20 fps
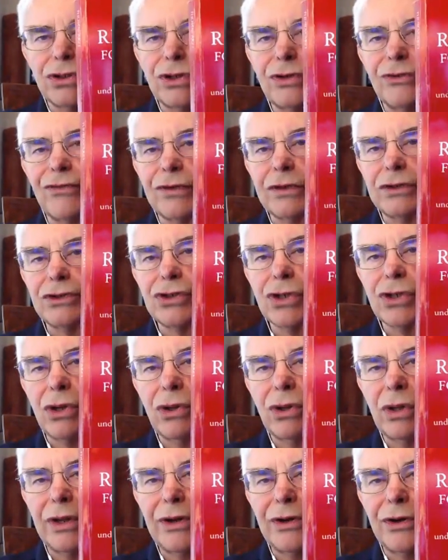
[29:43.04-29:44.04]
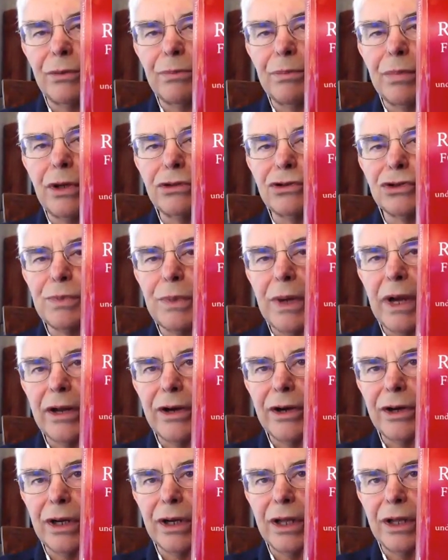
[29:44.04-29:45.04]
for mm. Soul Under
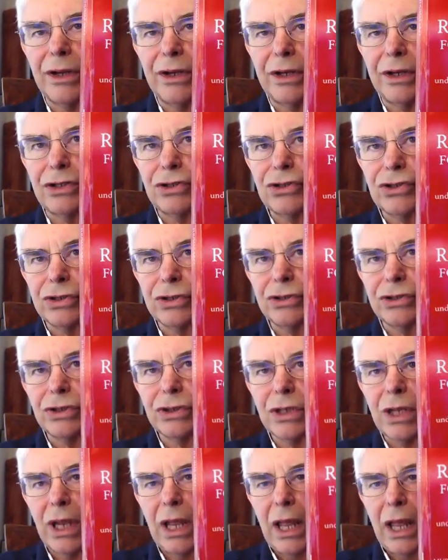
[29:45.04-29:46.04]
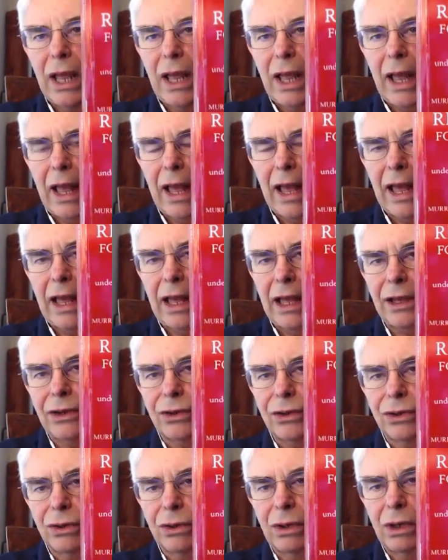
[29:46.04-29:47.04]
Postmodern Conditions.
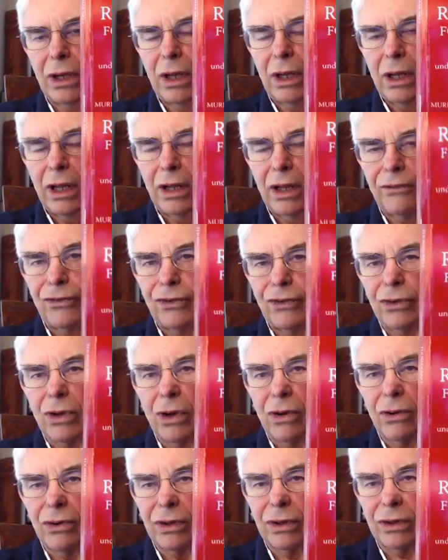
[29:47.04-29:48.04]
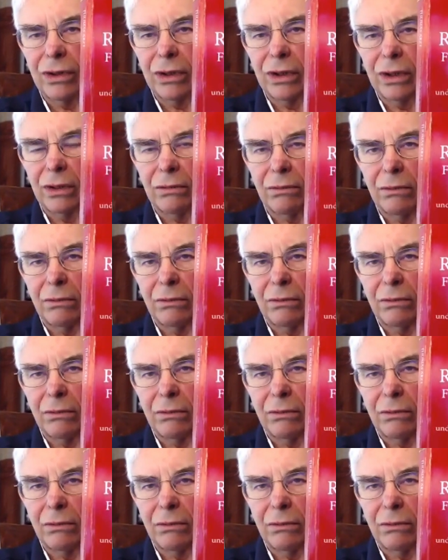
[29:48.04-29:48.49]
And yeah. if you go to the